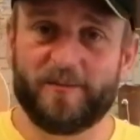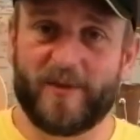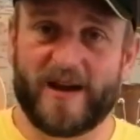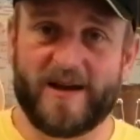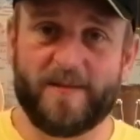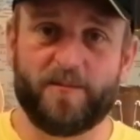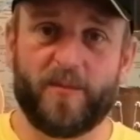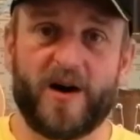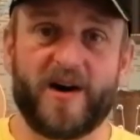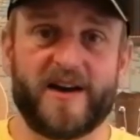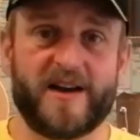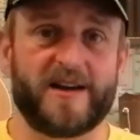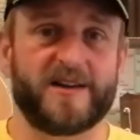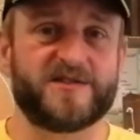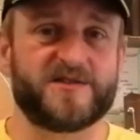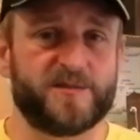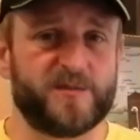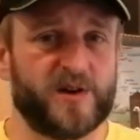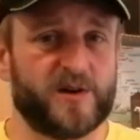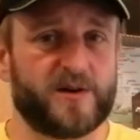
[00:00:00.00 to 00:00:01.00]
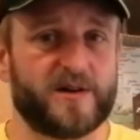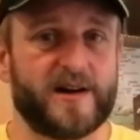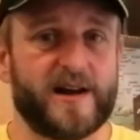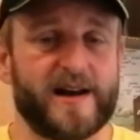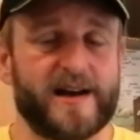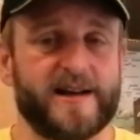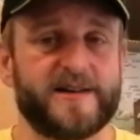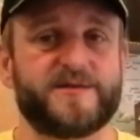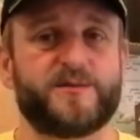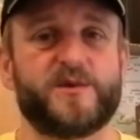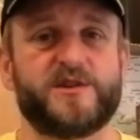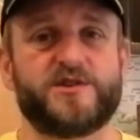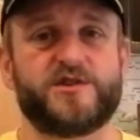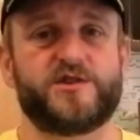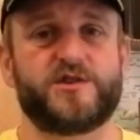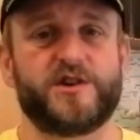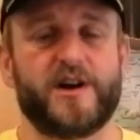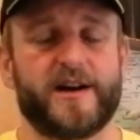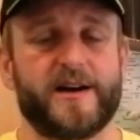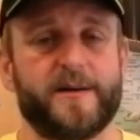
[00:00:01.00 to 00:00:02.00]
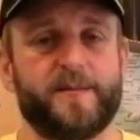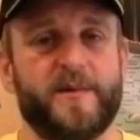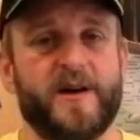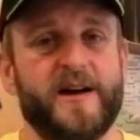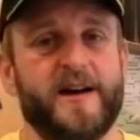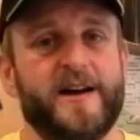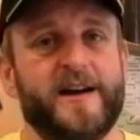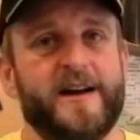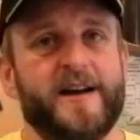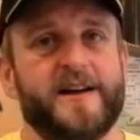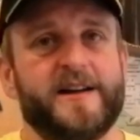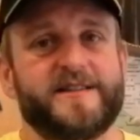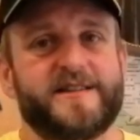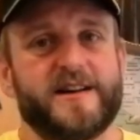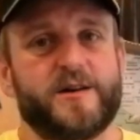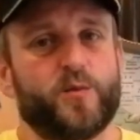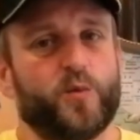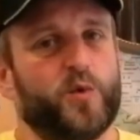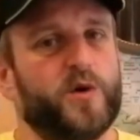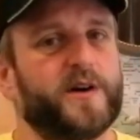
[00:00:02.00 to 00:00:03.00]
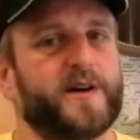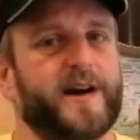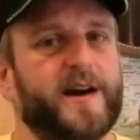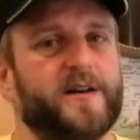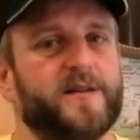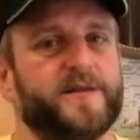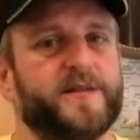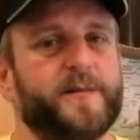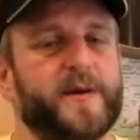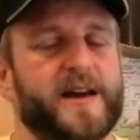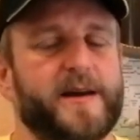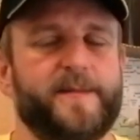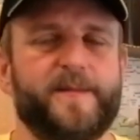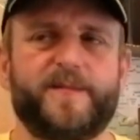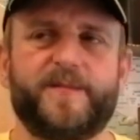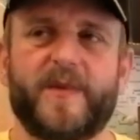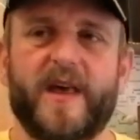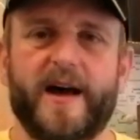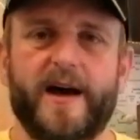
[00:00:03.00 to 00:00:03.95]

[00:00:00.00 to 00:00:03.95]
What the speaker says: me buying some ukuleles, which didn't work out for me.